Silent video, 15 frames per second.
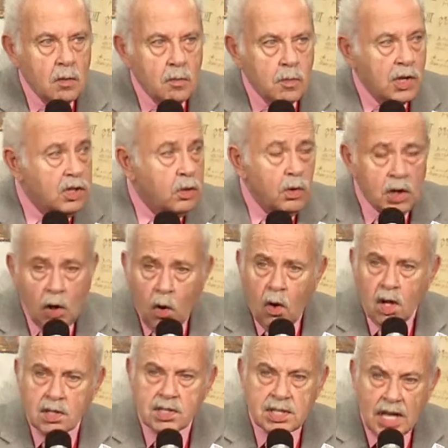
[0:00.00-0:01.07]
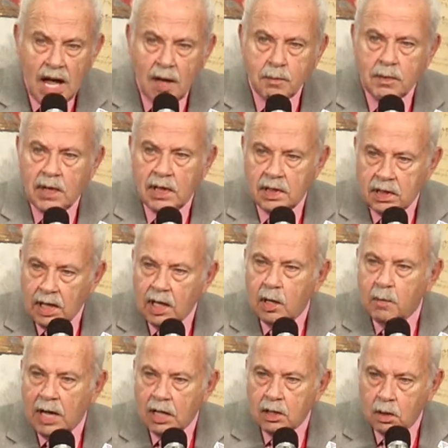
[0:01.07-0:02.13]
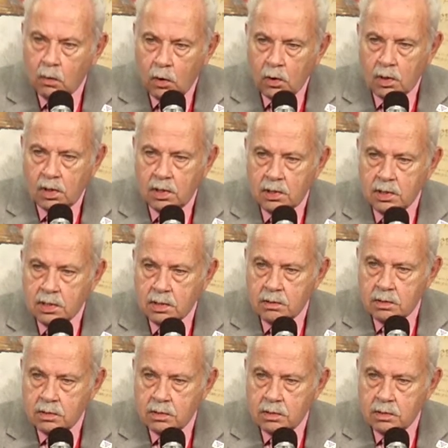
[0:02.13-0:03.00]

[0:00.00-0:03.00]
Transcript: But do we all stop and think about the words?